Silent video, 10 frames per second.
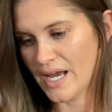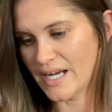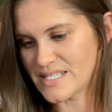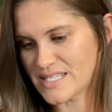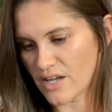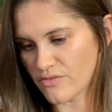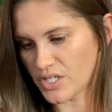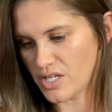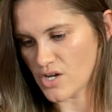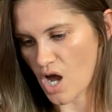And it's
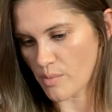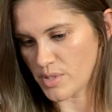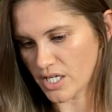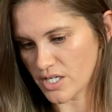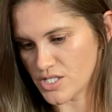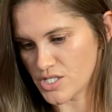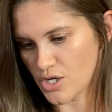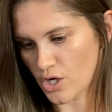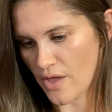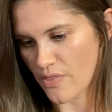definitely not because
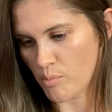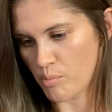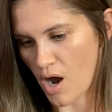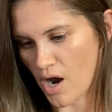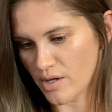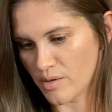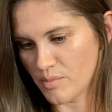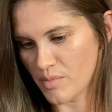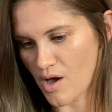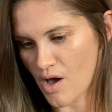you're at the
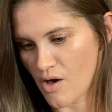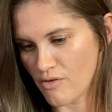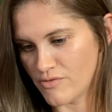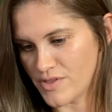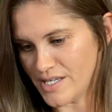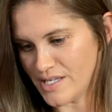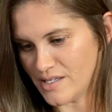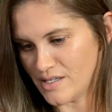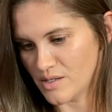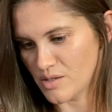bottom of
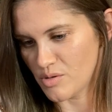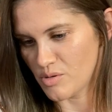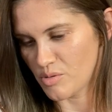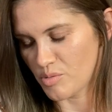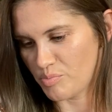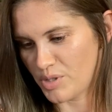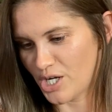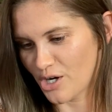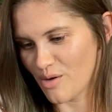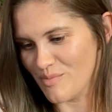the
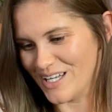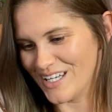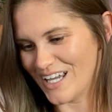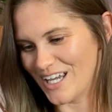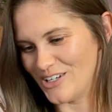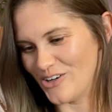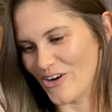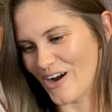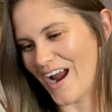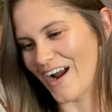pyramid in
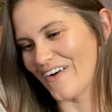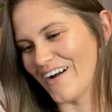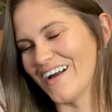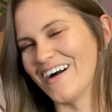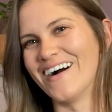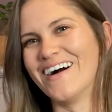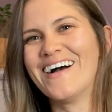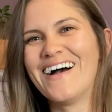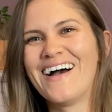your area.